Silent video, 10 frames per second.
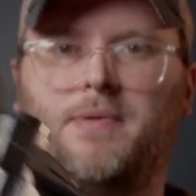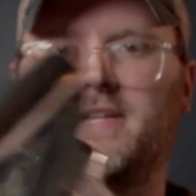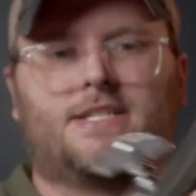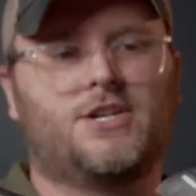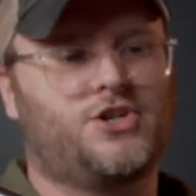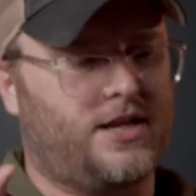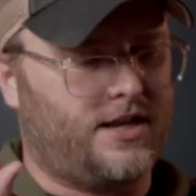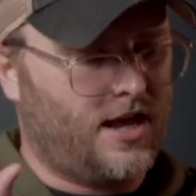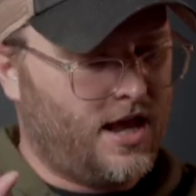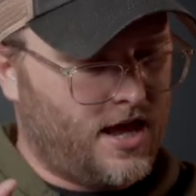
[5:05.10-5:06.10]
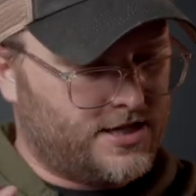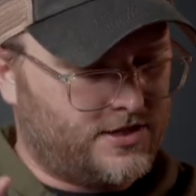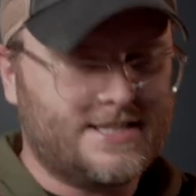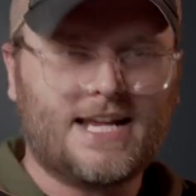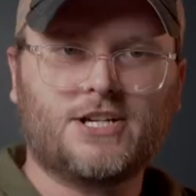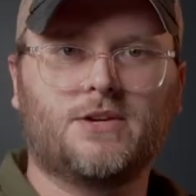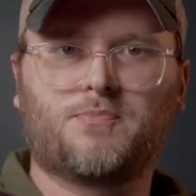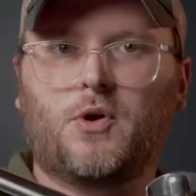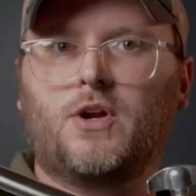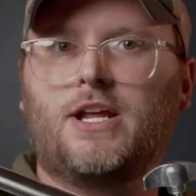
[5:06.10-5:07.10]
position. So that's actually
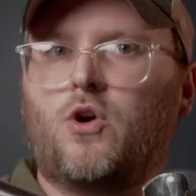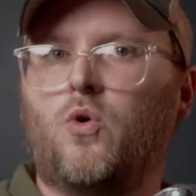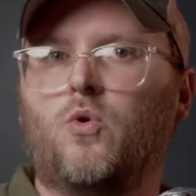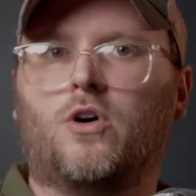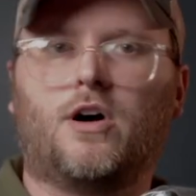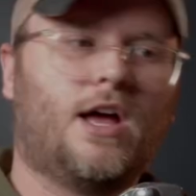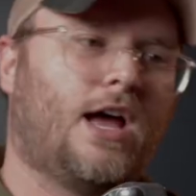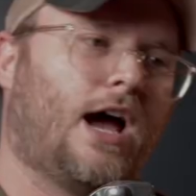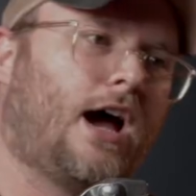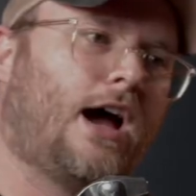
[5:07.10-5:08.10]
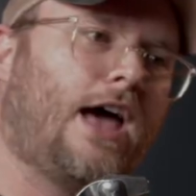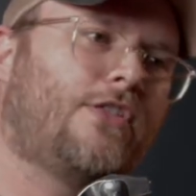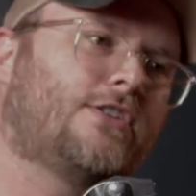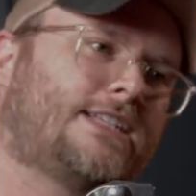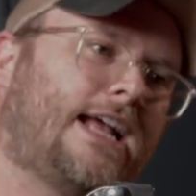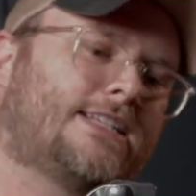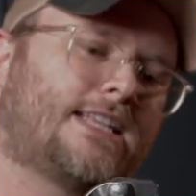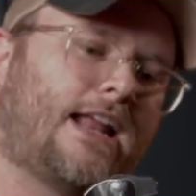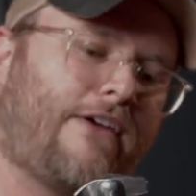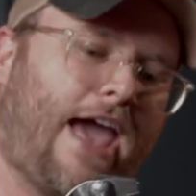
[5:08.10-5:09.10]
pretty cool. Other stands
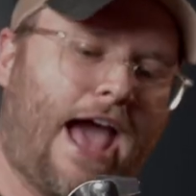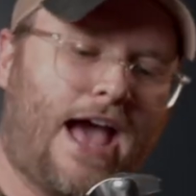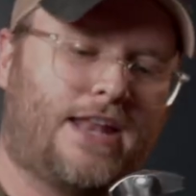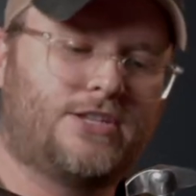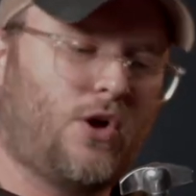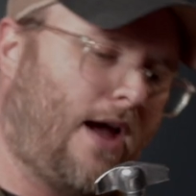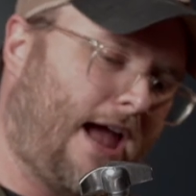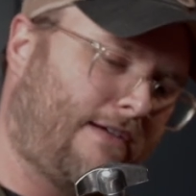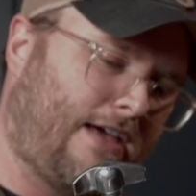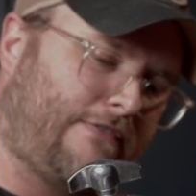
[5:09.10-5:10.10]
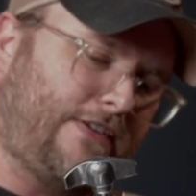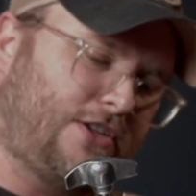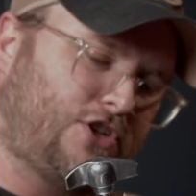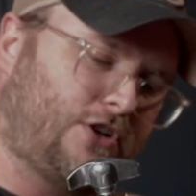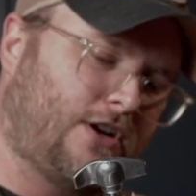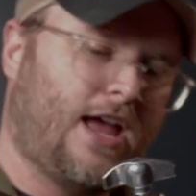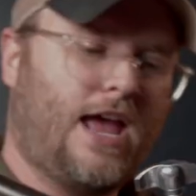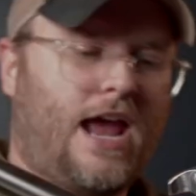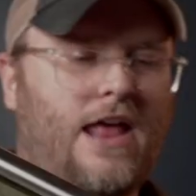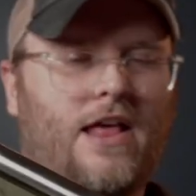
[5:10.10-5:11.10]
that I've had don't have that feature,
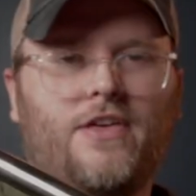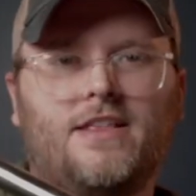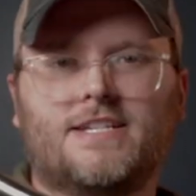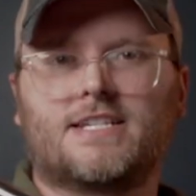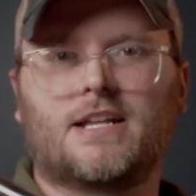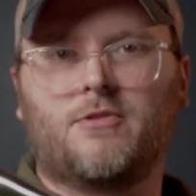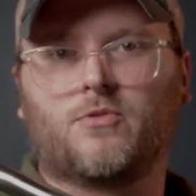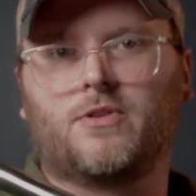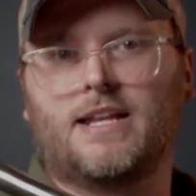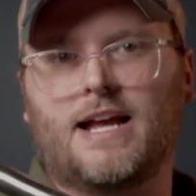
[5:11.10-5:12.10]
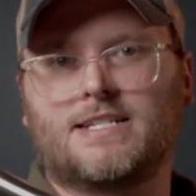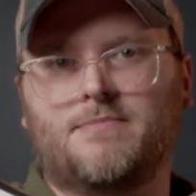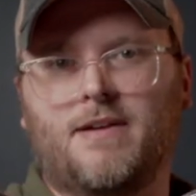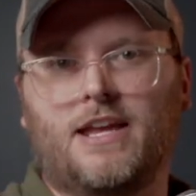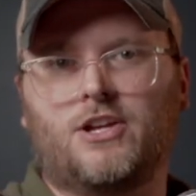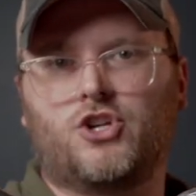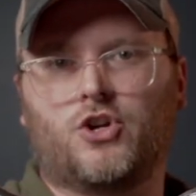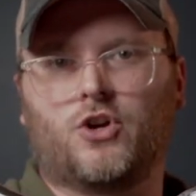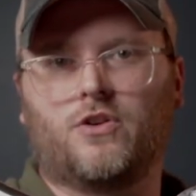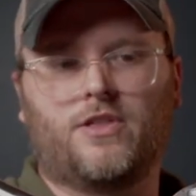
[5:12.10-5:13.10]
and I think this is going to be really nice to making
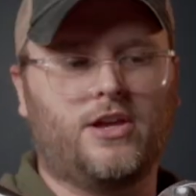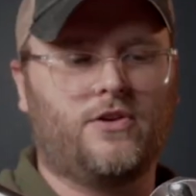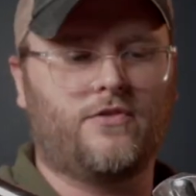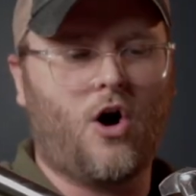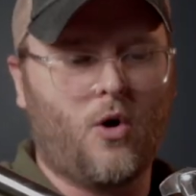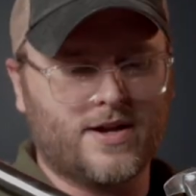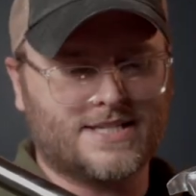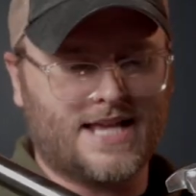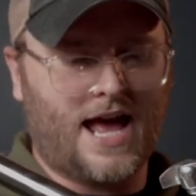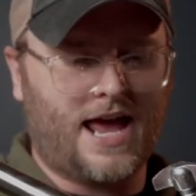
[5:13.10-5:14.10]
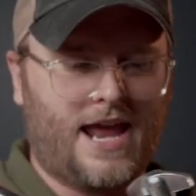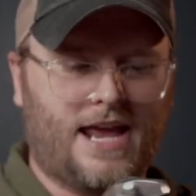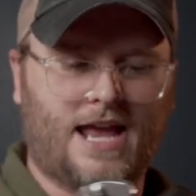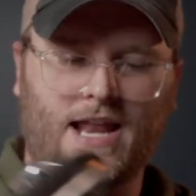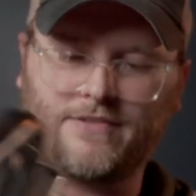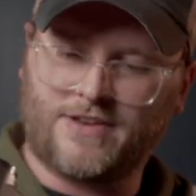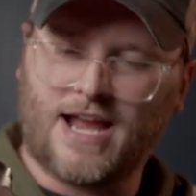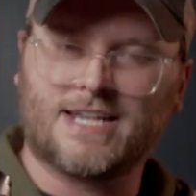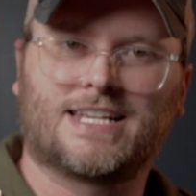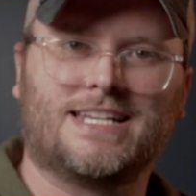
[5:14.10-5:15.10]
sure that you've always got a kind of
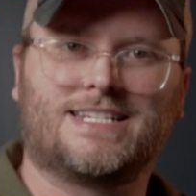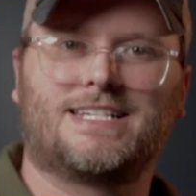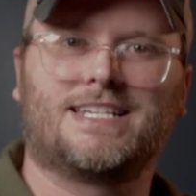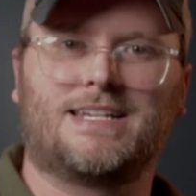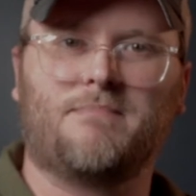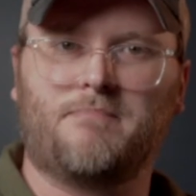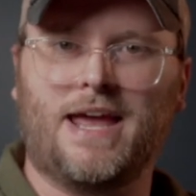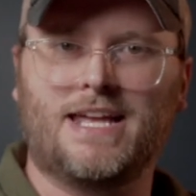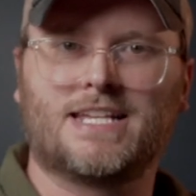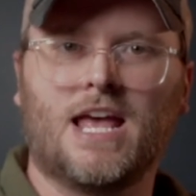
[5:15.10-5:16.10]
nice consistent base,